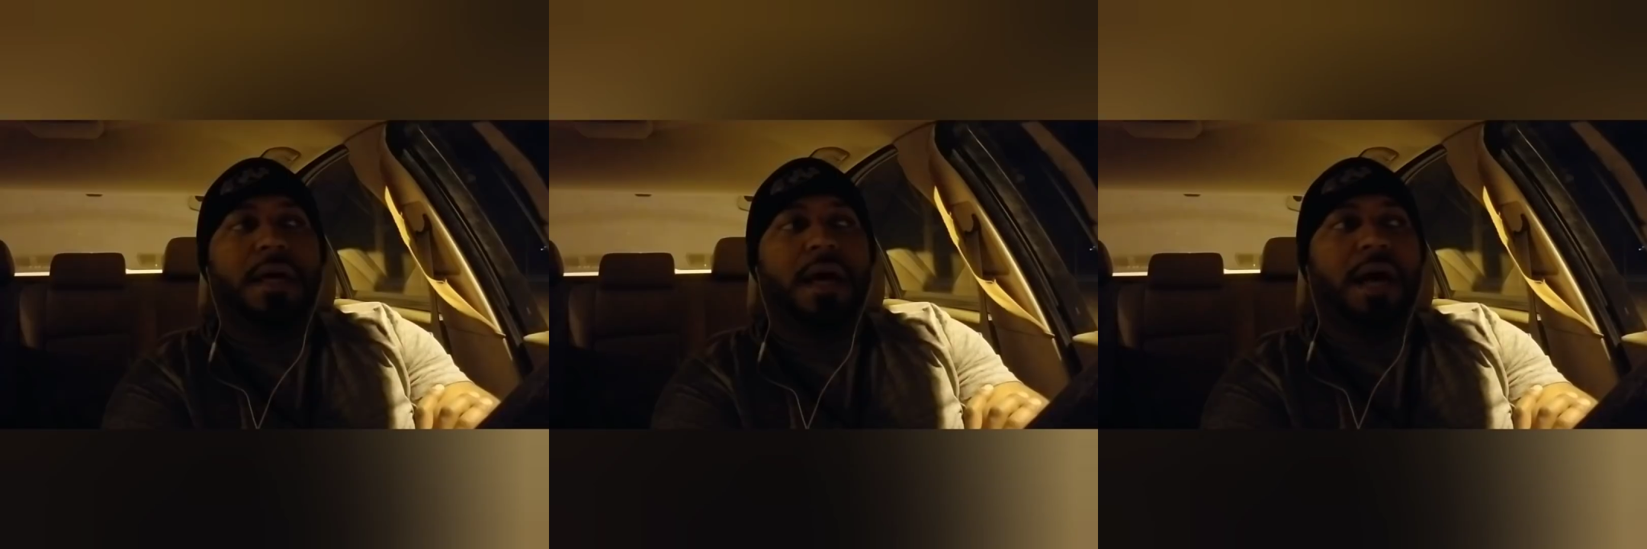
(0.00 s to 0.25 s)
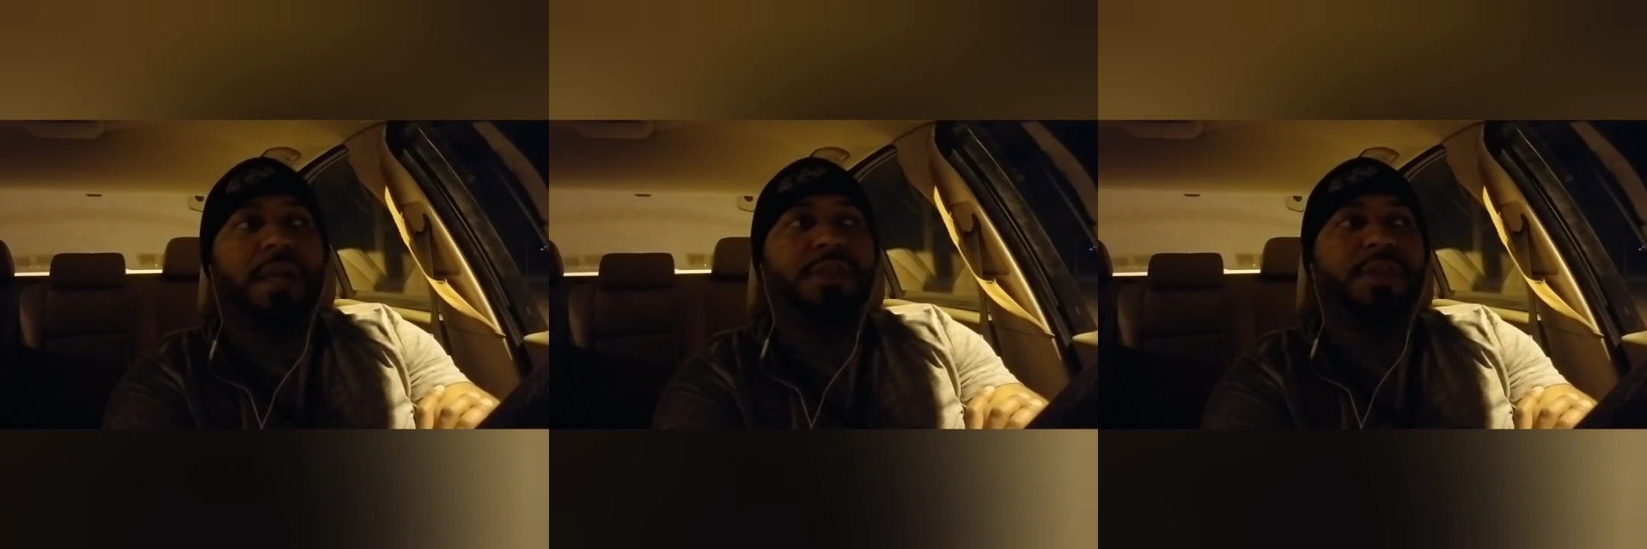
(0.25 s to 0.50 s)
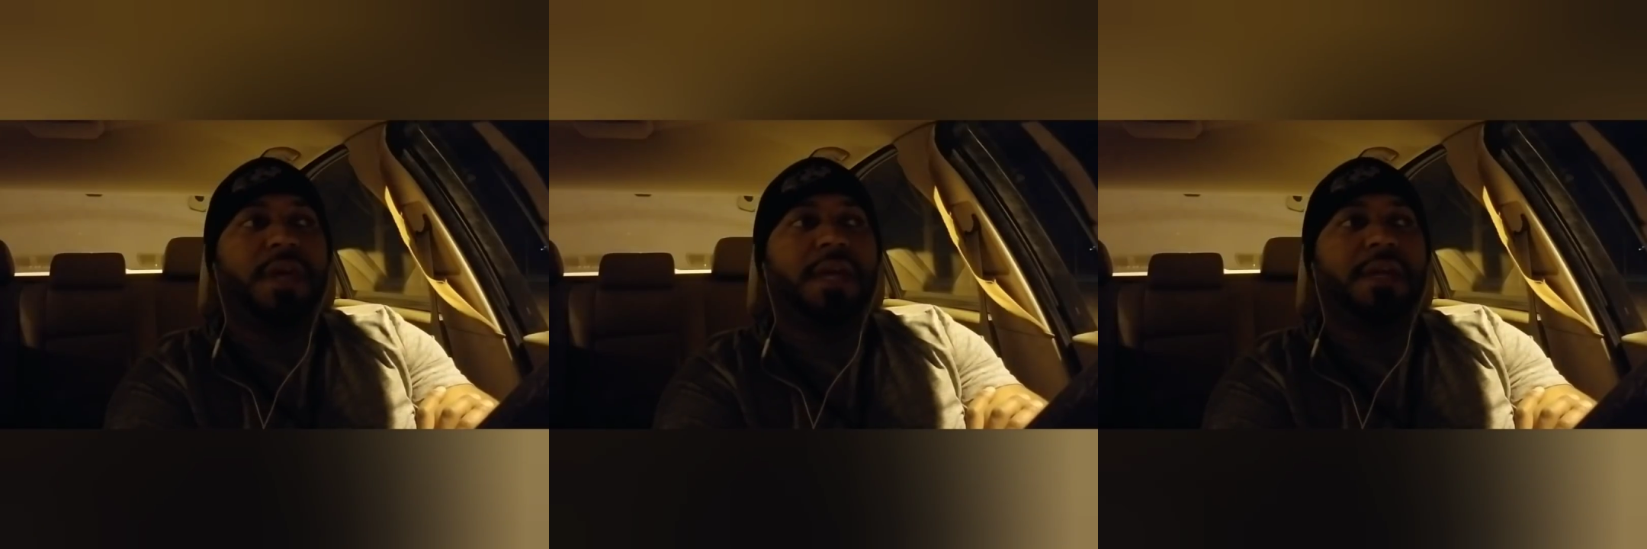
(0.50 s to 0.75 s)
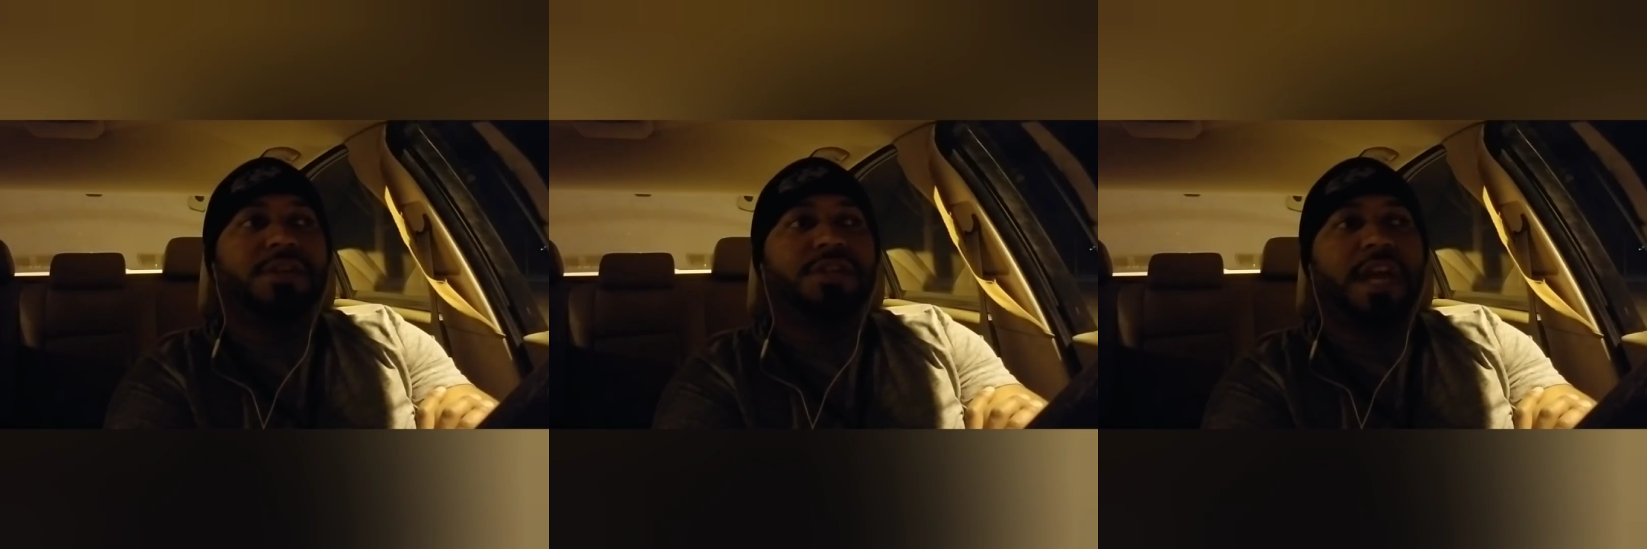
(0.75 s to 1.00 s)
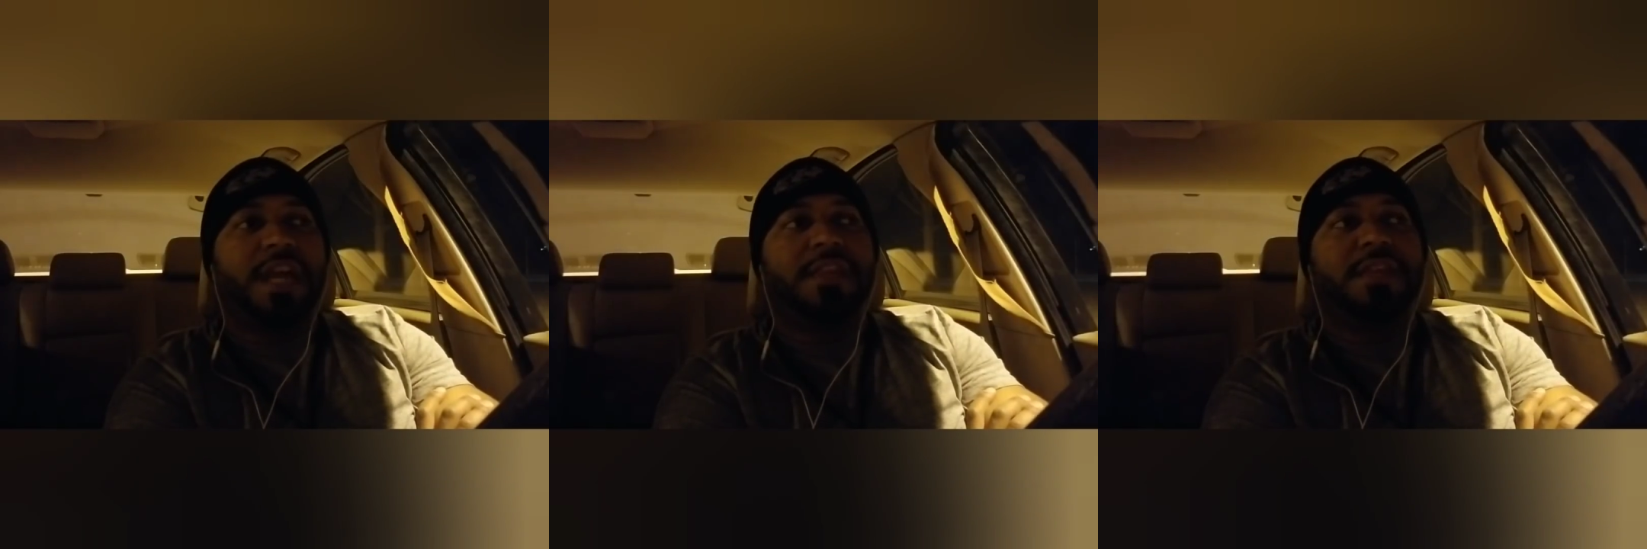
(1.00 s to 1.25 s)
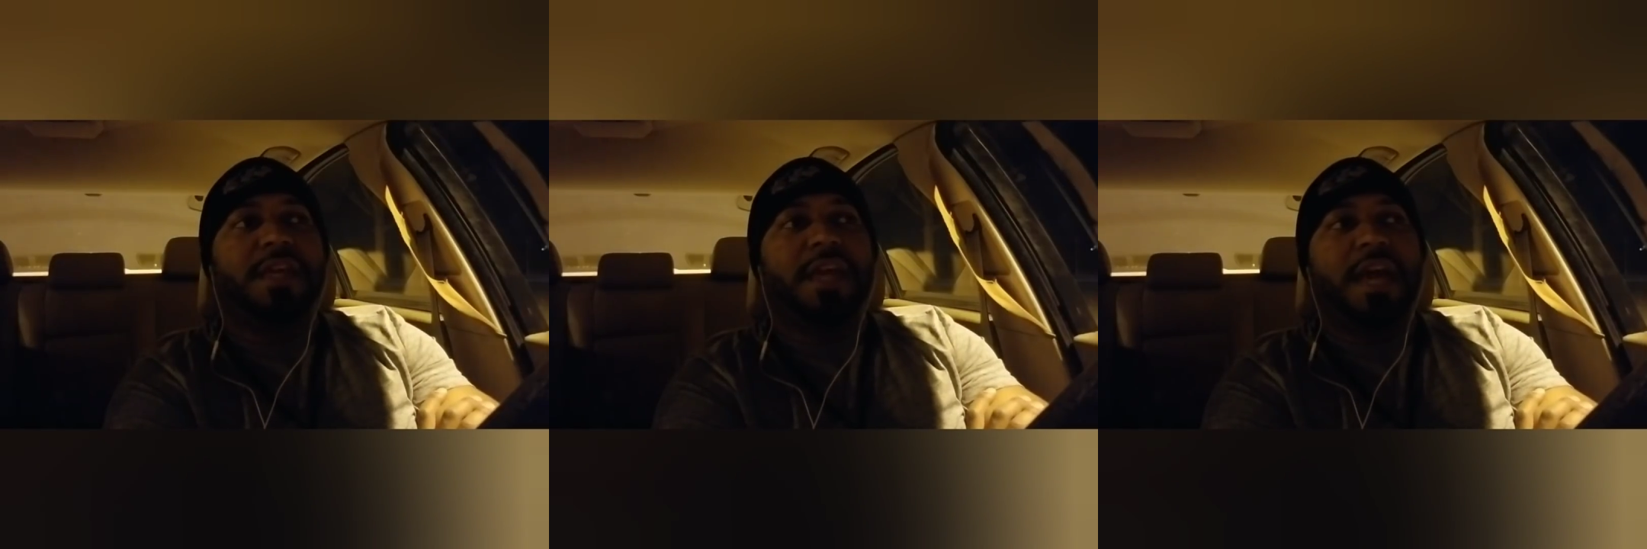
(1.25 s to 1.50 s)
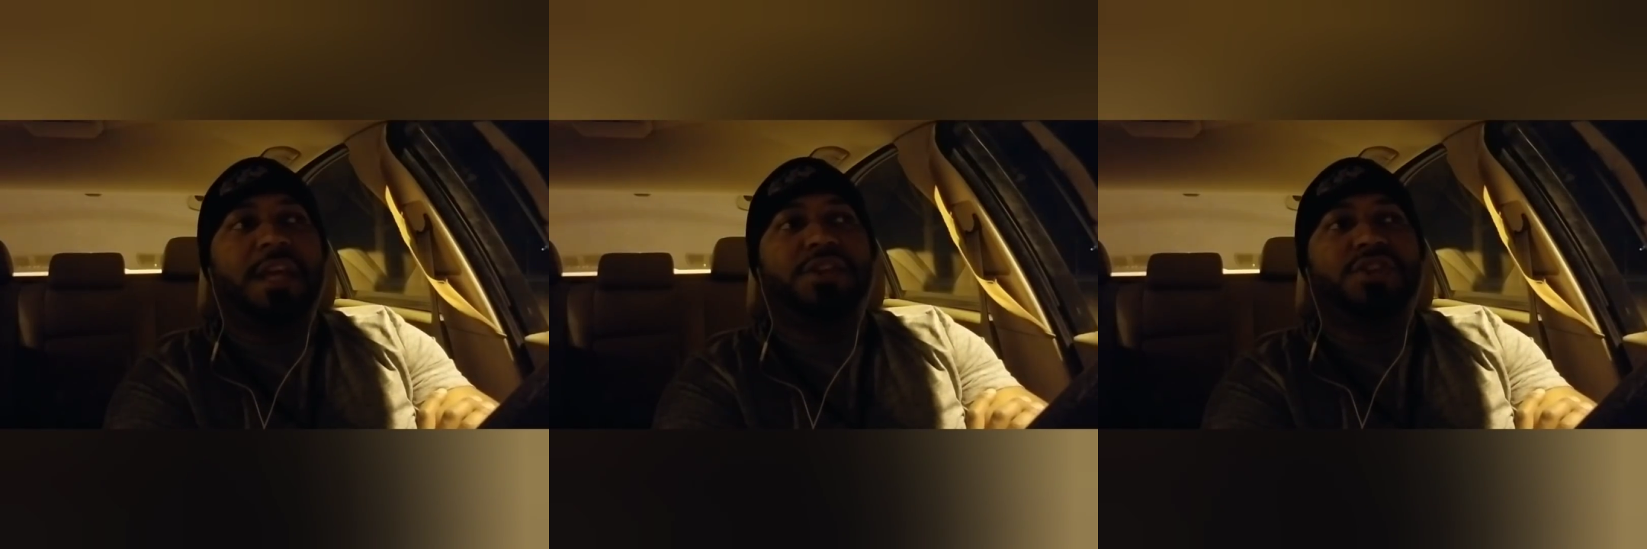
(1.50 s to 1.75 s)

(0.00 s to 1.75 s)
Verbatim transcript: I think Shannon the Cannon